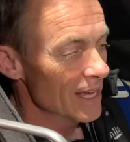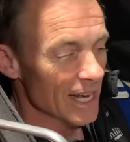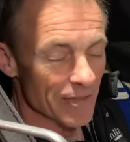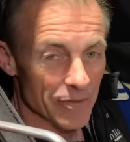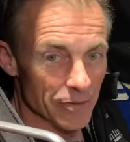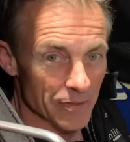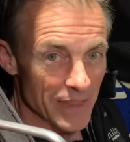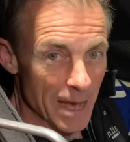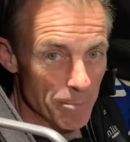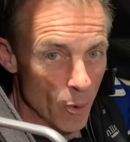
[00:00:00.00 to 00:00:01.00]
And at
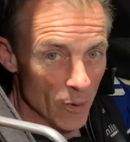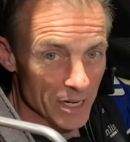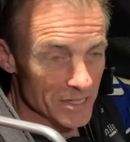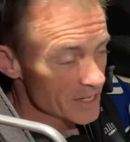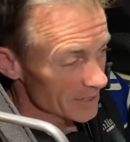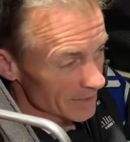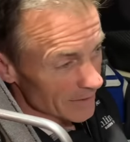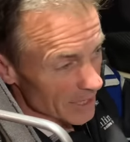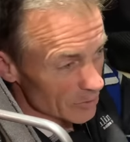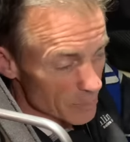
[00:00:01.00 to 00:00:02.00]
that point,
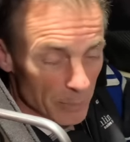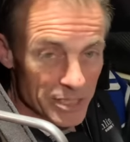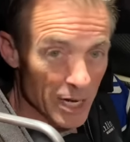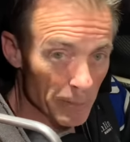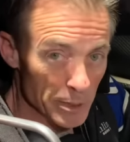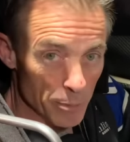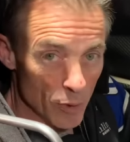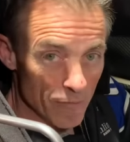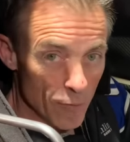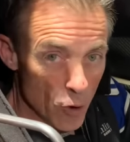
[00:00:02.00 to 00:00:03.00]
they'll tell me to
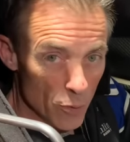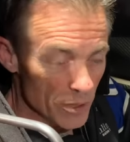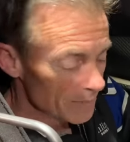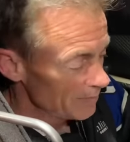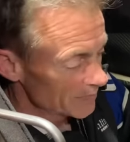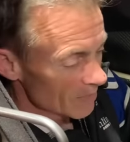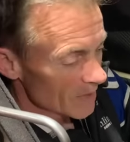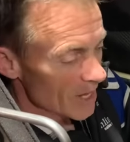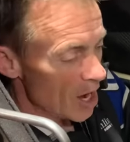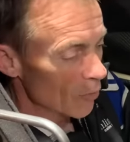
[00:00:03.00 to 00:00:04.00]
pull forward.
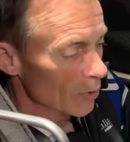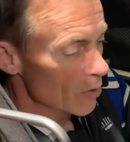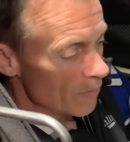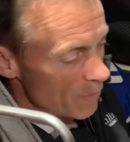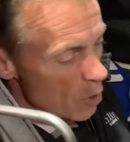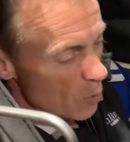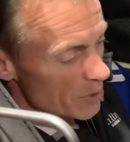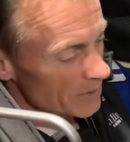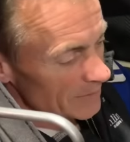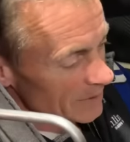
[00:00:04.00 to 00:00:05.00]
I'll roll
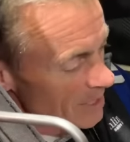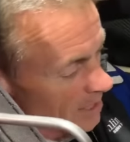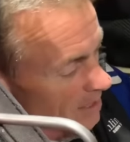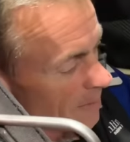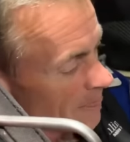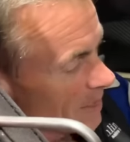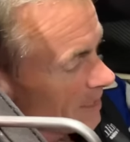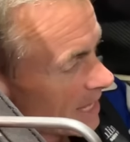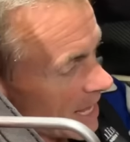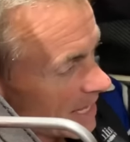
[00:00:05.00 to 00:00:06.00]
forward
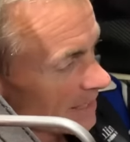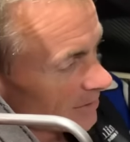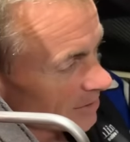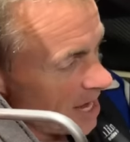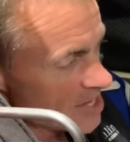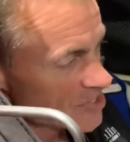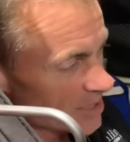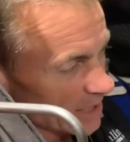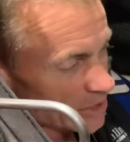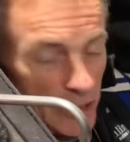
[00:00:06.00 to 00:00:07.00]
and
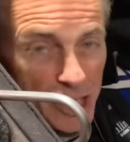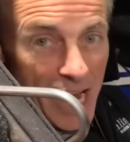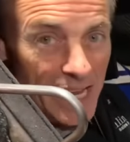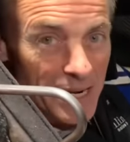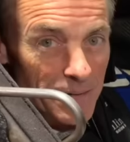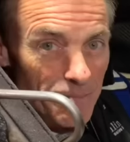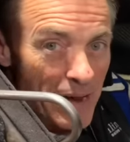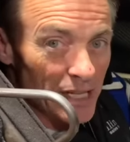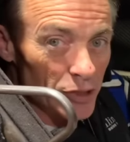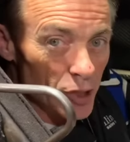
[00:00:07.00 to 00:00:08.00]
constantly checking,
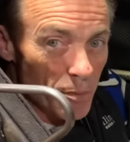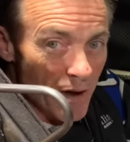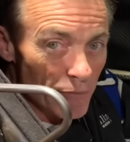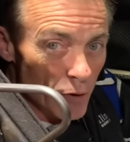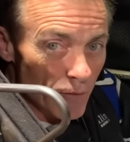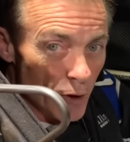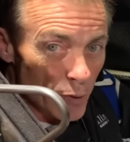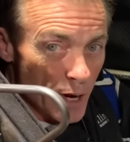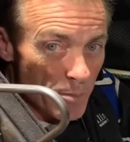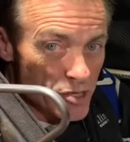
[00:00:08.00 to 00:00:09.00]
making sure my fuel flow
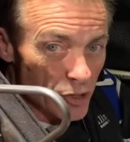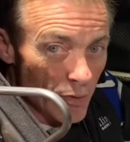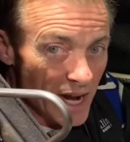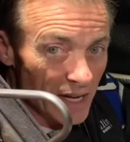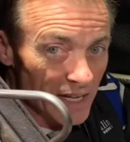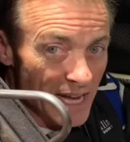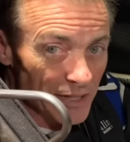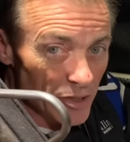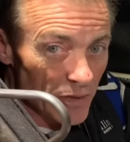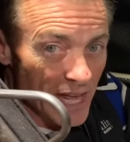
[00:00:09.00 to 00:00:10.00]
numbers correctly. I
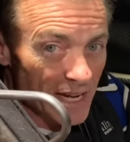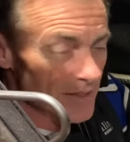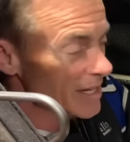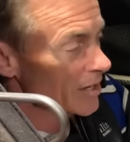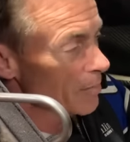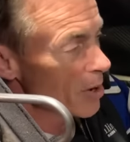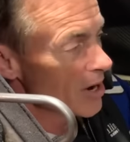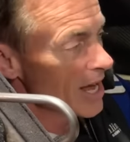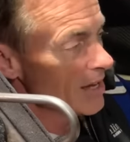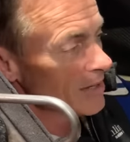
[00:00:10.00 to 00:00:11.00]
do that at the end of the
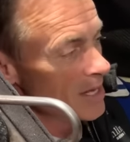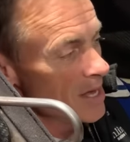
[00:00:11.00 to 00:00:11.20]
burnout.